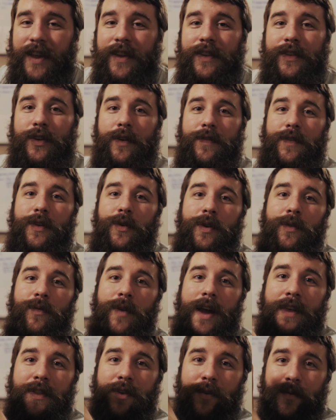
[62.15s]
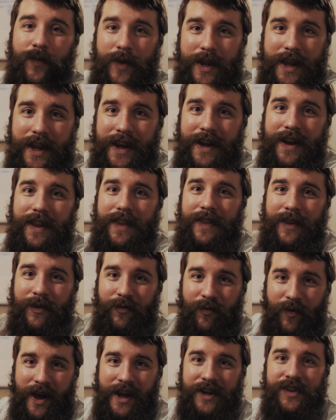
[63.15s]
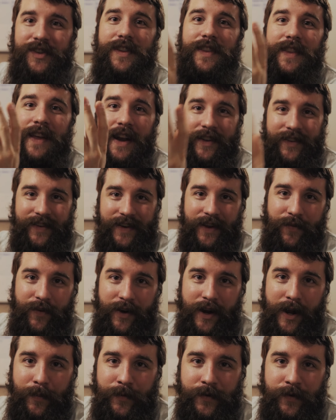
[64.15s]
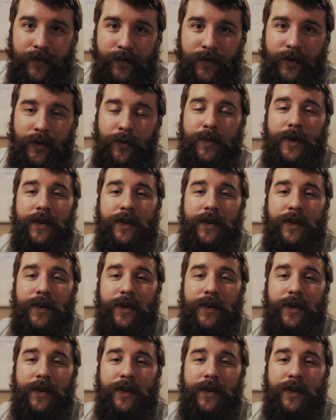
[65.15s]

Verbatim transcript: So if you would rather read than watch, that is a definite option for you.